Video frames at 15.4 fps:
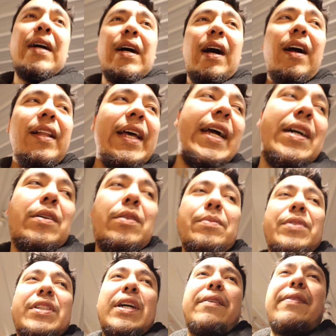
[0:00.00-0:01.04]
all at home
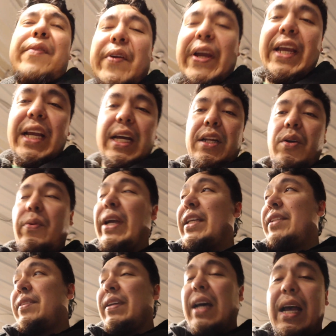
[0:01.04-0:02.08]
stuff. If you ain't got no
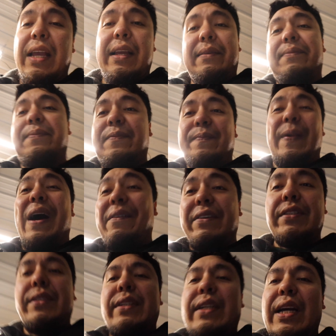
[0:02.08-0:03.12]
weights, I
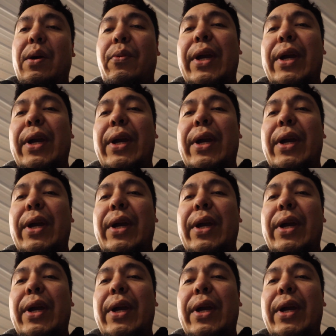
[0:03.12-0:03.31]
obviously got